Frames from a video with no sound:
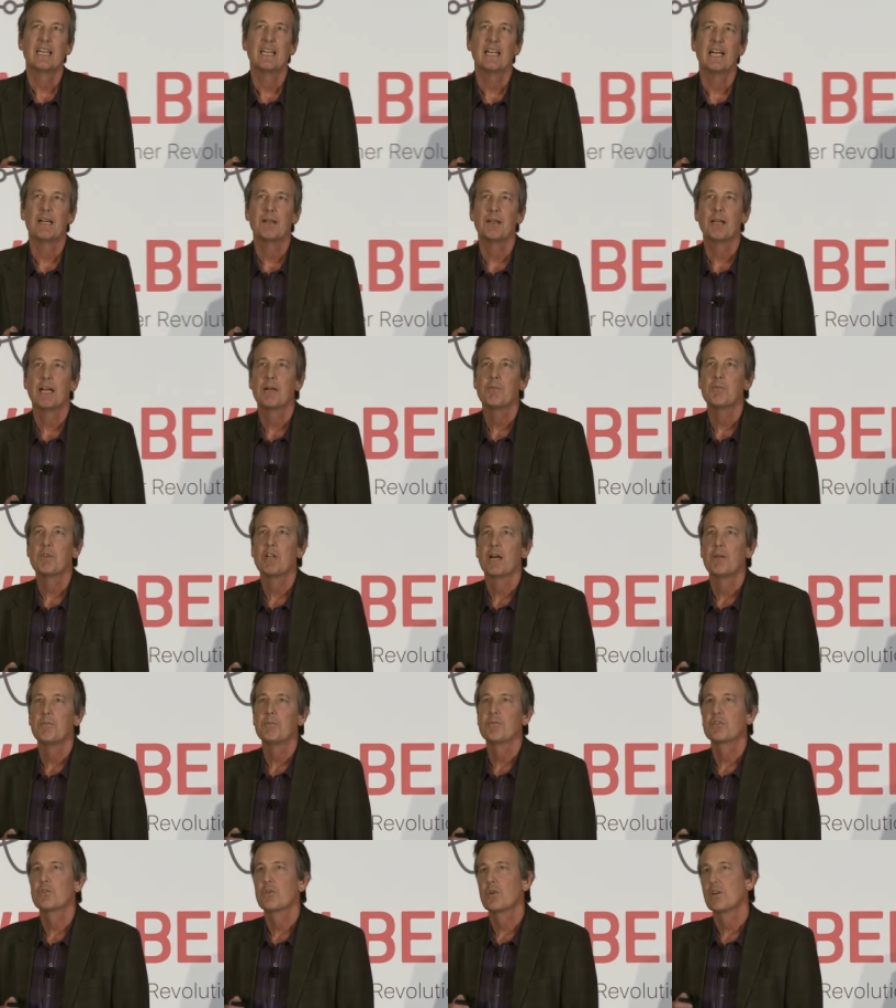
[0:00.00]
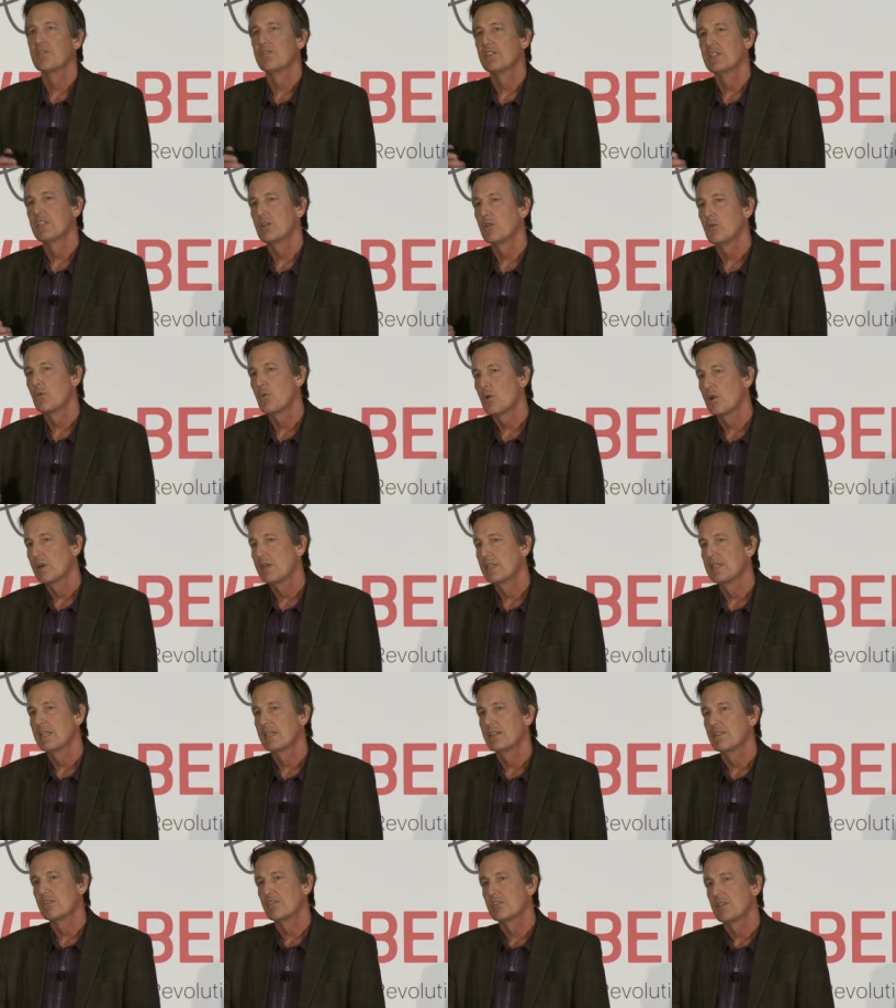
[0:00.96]
I, am I'm, I'm sort of a little worried
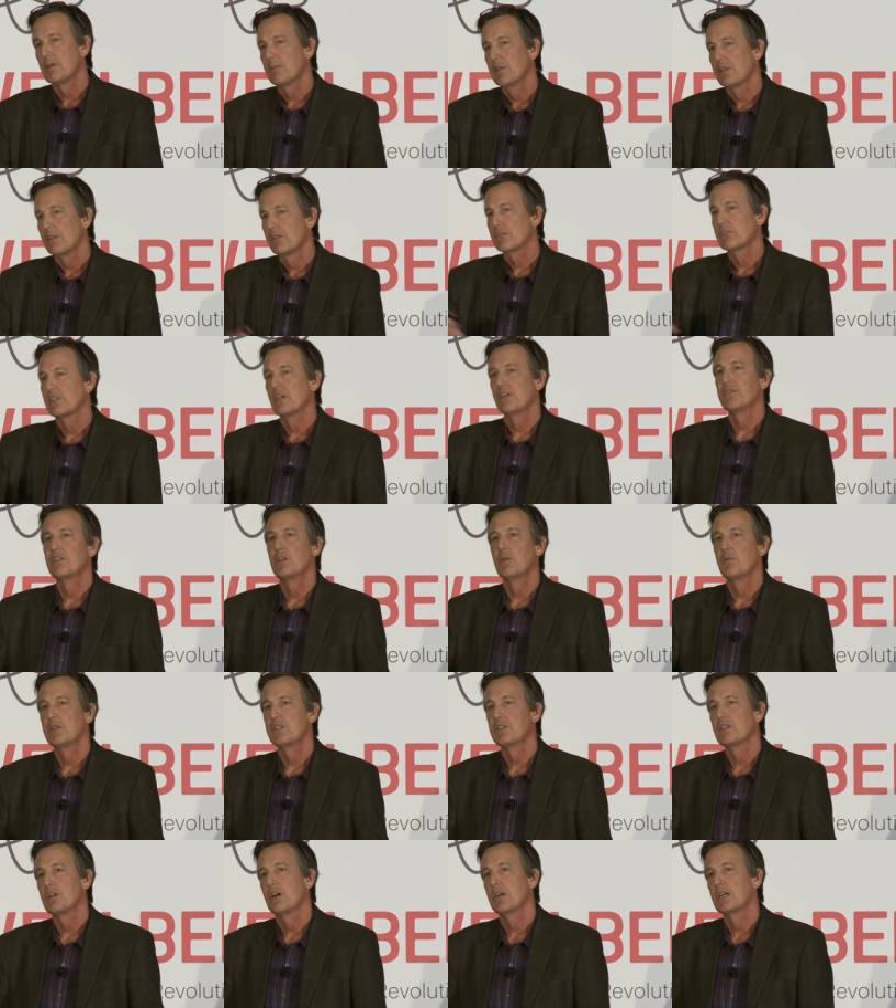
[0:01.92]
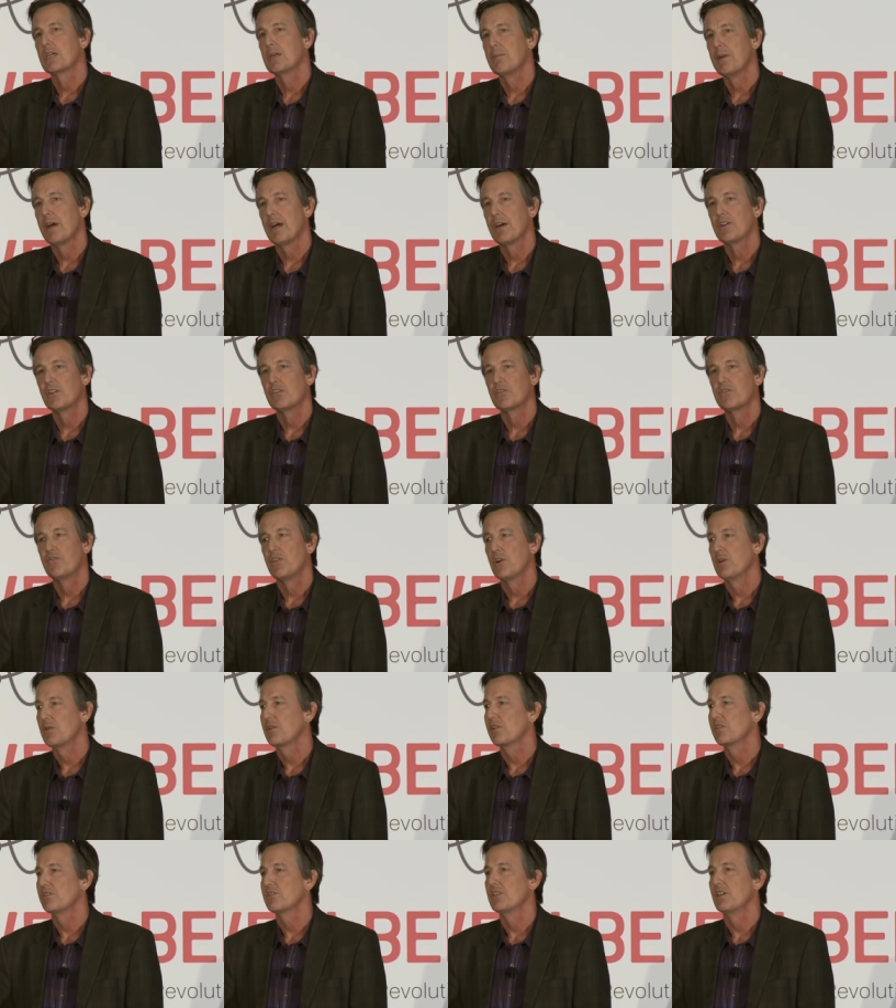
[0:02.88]
that some of the stuff that we talk about is
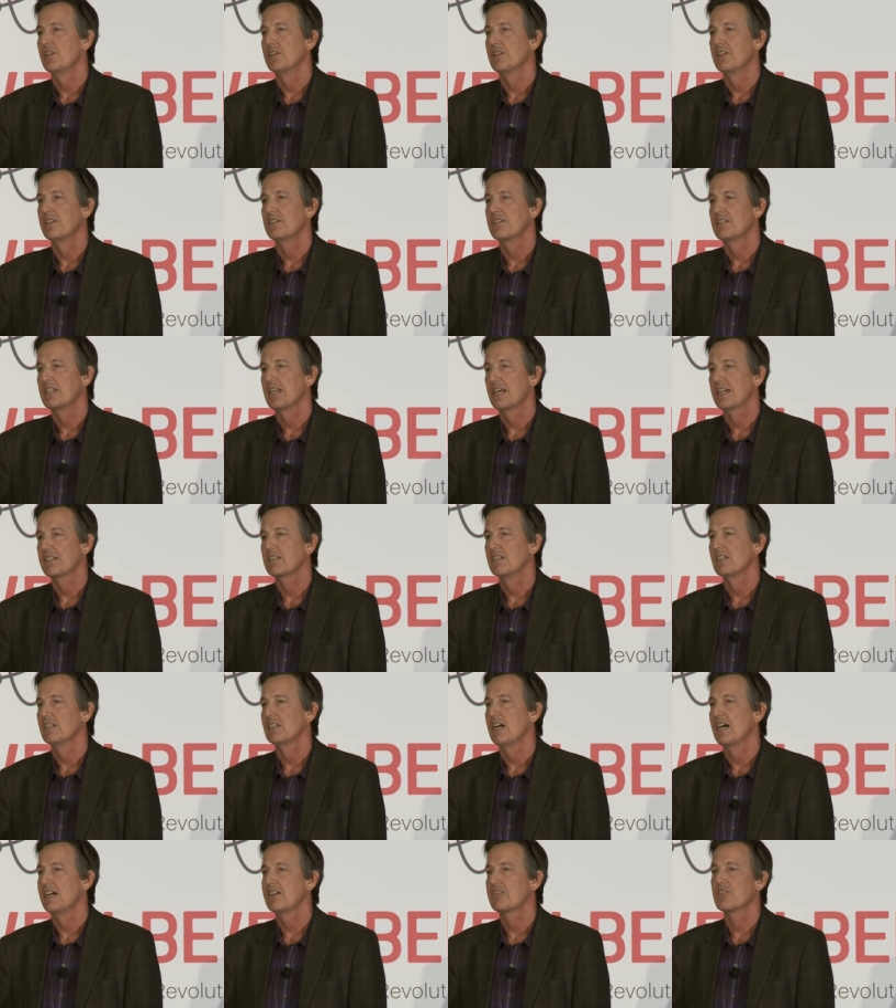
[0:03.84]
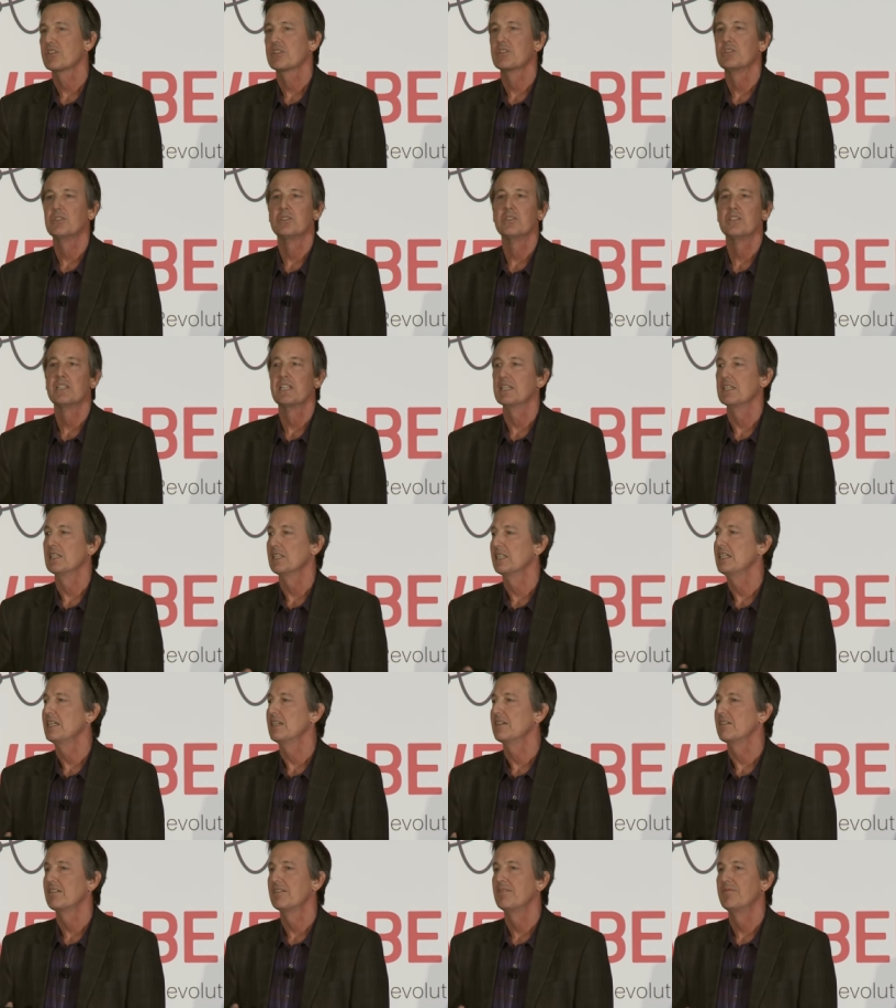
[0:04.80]
focused on the technological
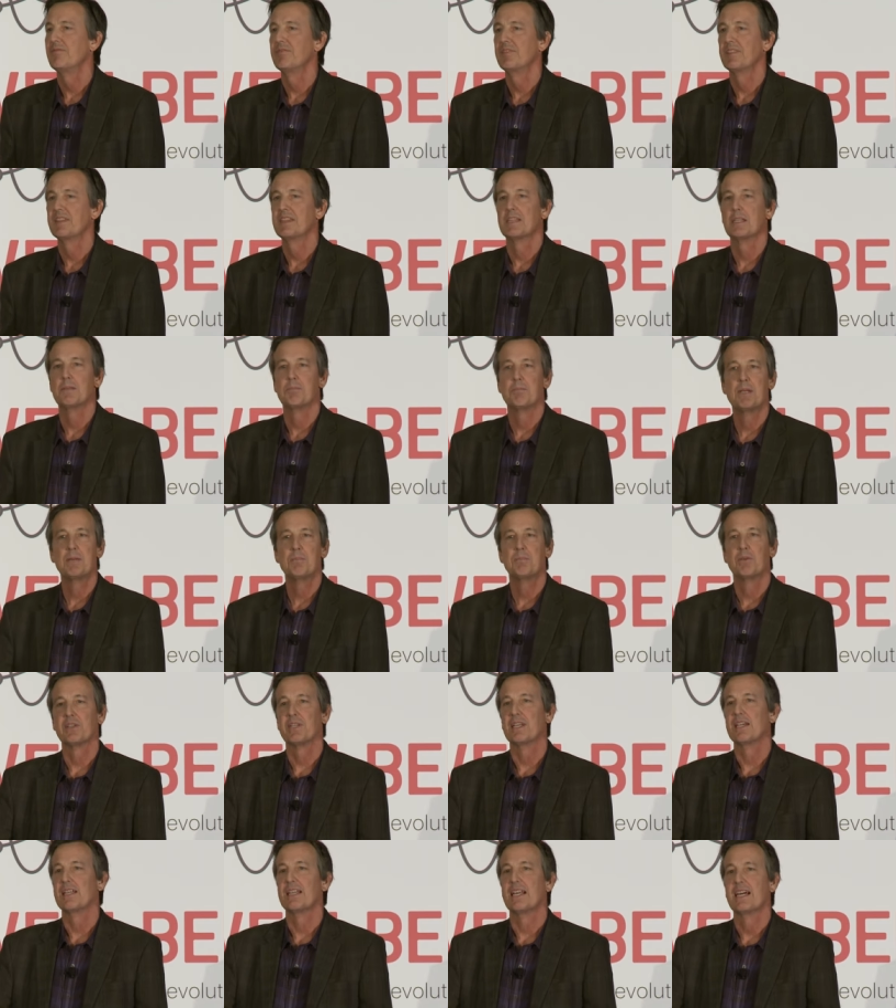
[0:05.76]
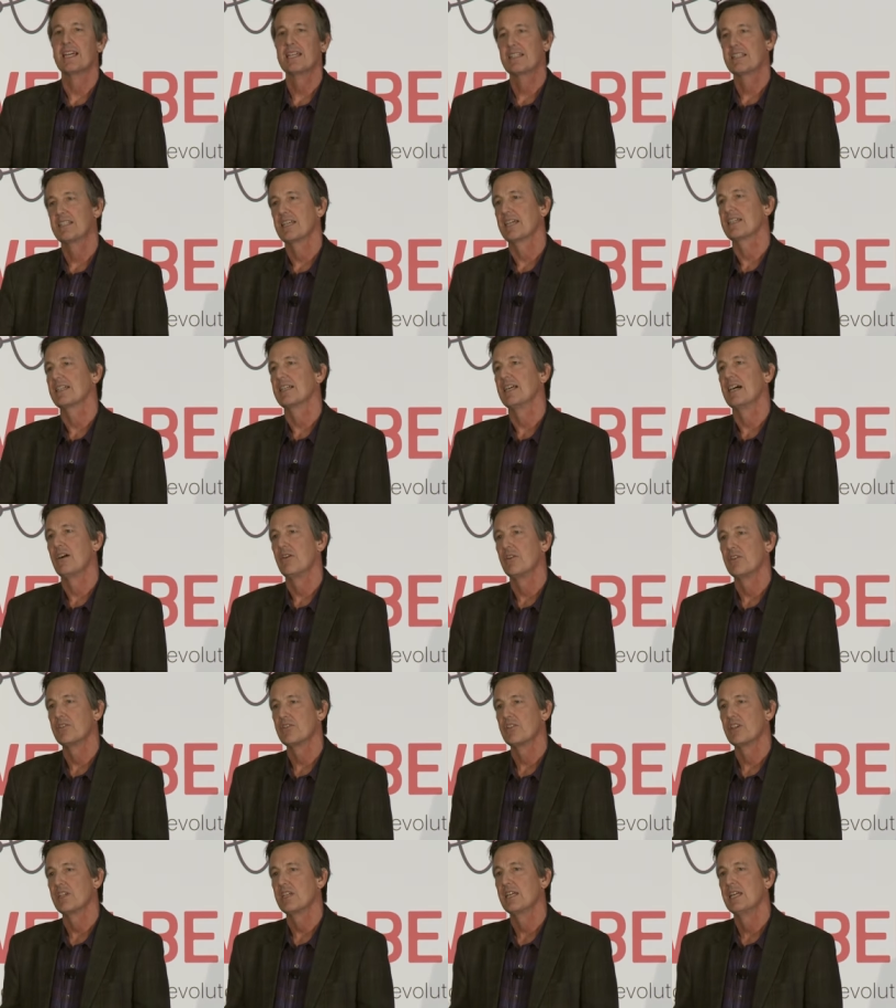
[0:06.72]
elite, the people that like
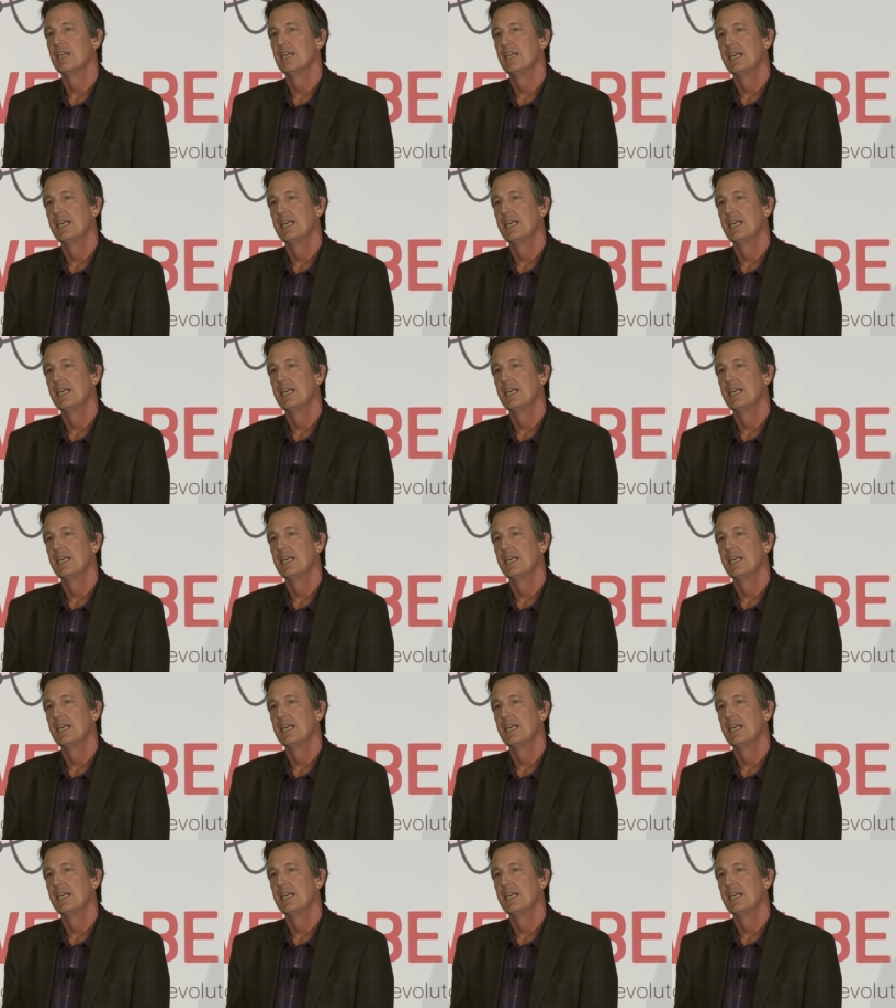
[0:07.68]
technology.